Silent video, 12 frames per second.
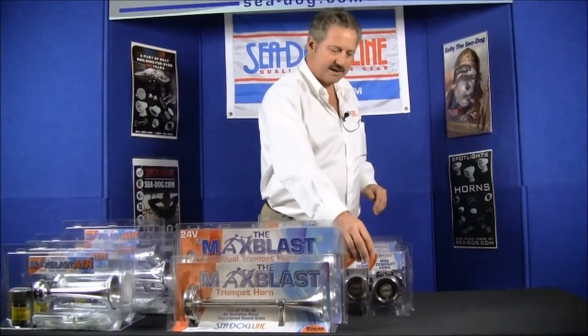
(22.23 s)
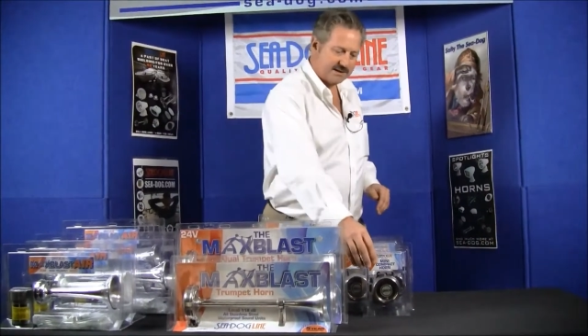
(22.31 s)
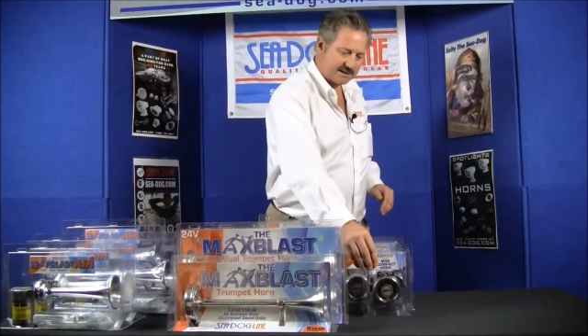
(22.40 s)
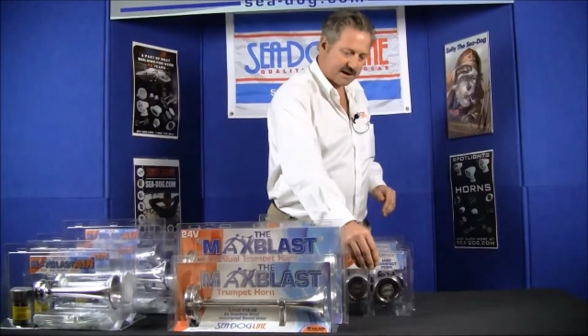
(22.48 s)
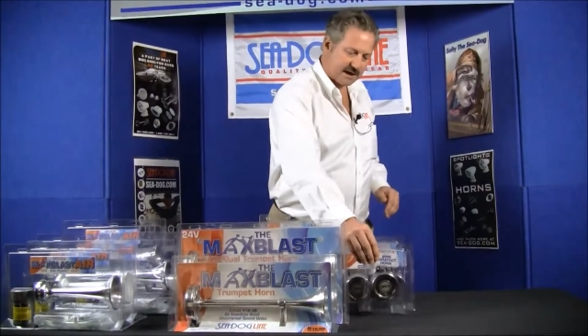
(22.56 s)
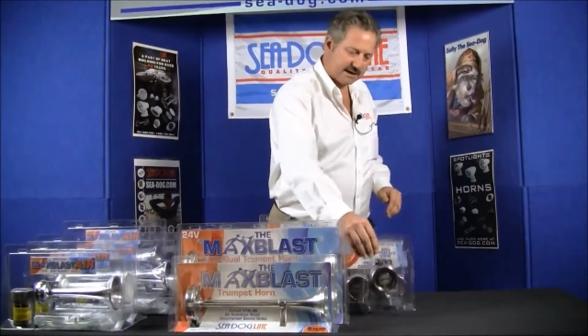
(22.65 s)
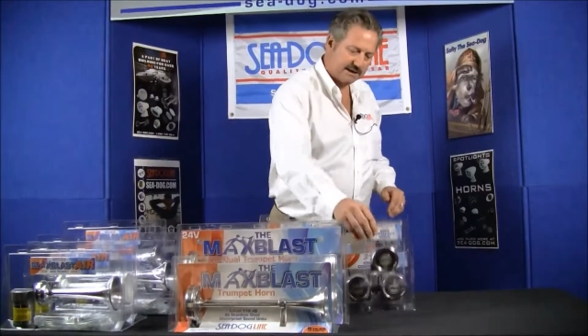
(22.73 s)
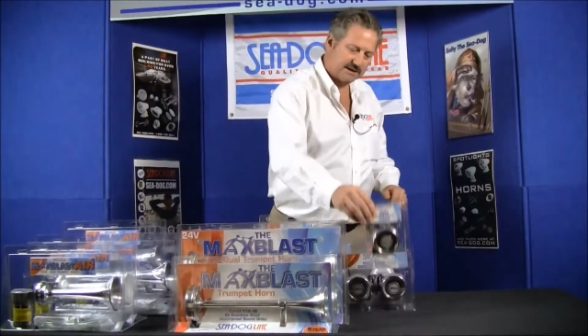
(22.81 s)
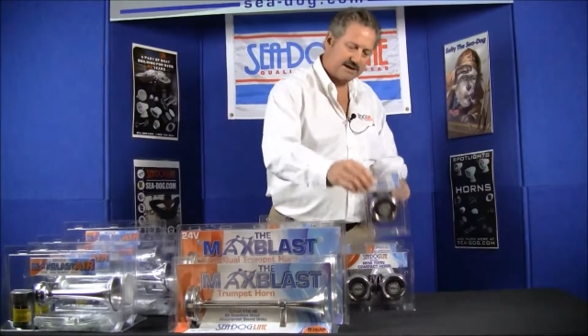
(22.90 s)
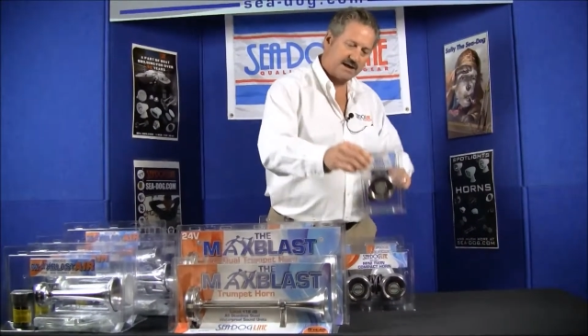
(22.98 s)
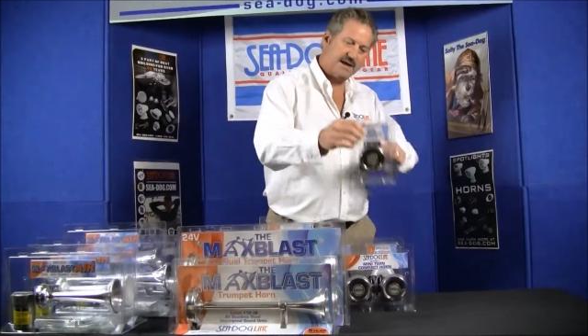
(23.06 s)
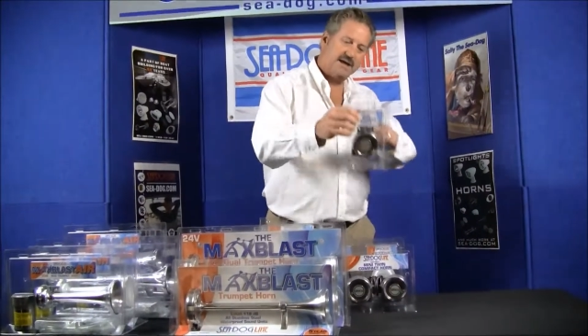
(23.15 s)
It's got a little
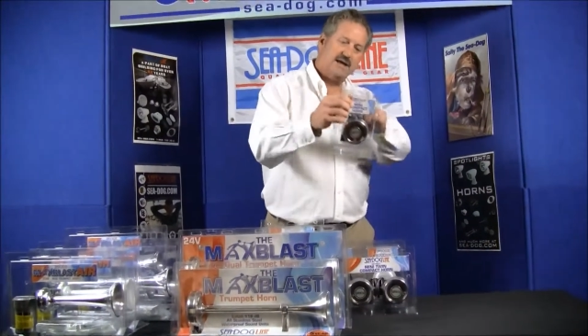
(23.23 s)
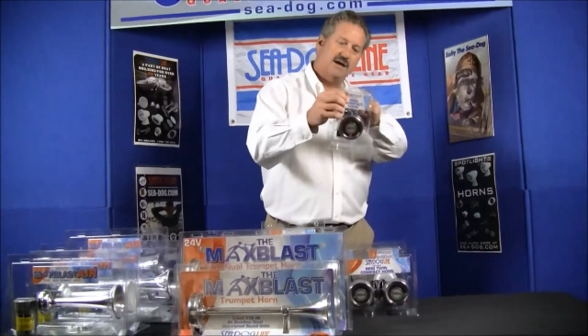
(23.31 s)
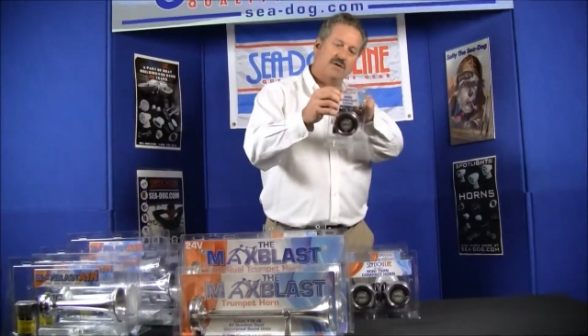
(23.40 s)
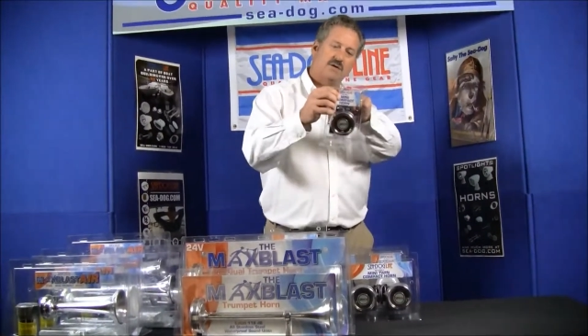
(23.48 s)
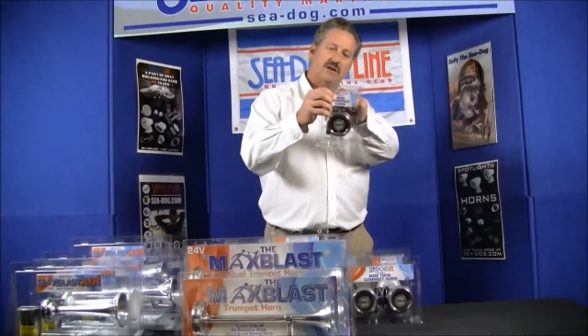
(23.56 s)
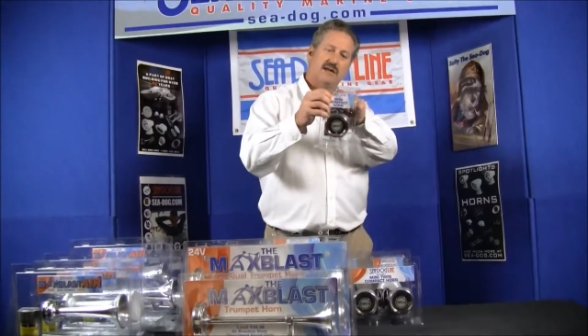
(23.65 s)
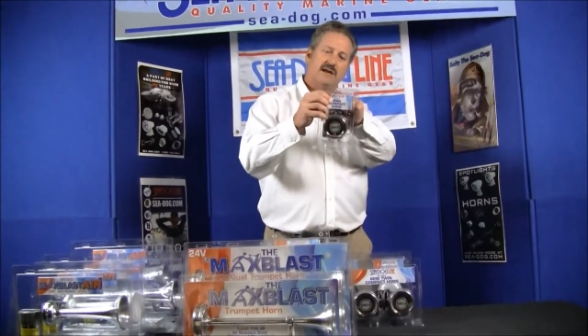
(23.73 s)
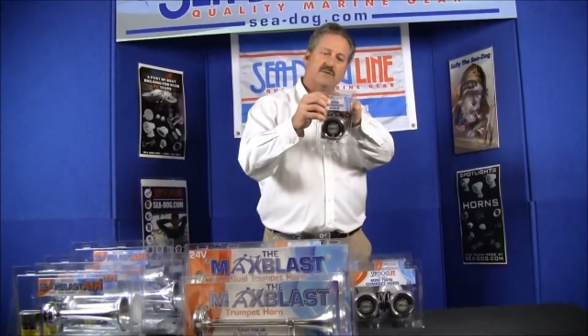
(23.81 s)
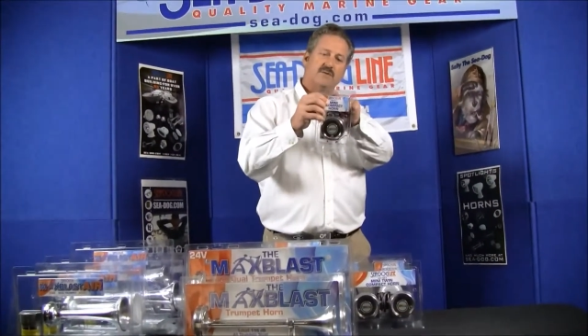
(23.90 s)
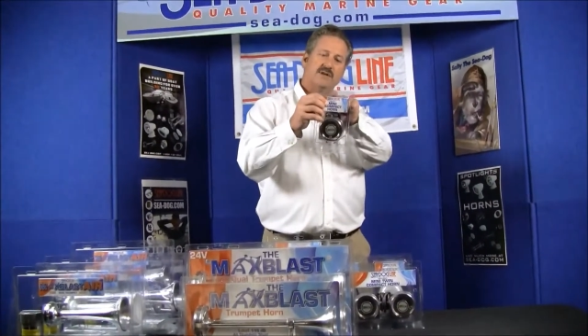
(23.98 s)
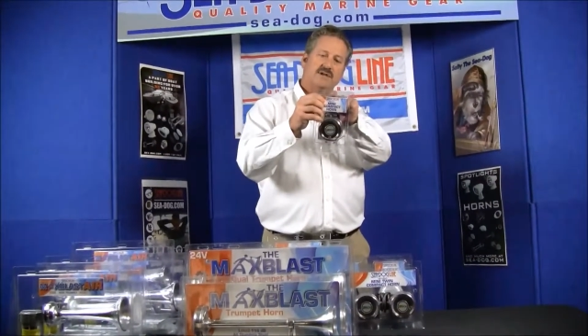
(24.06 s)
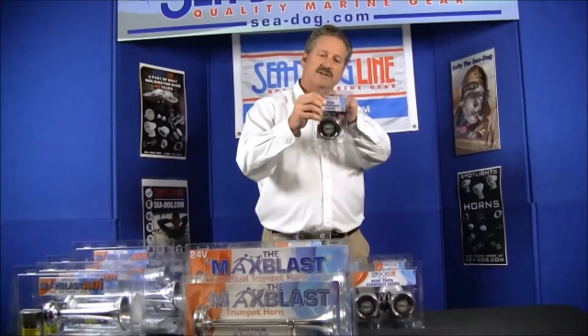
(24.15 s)
tiny keyhole in it
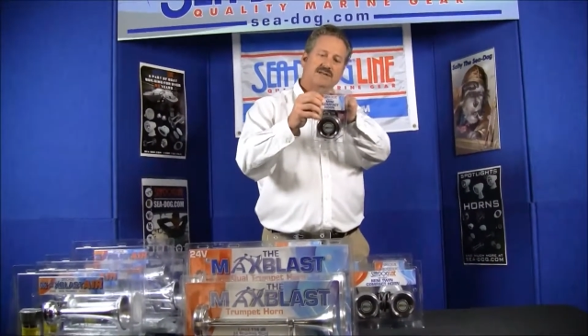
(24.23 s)
with a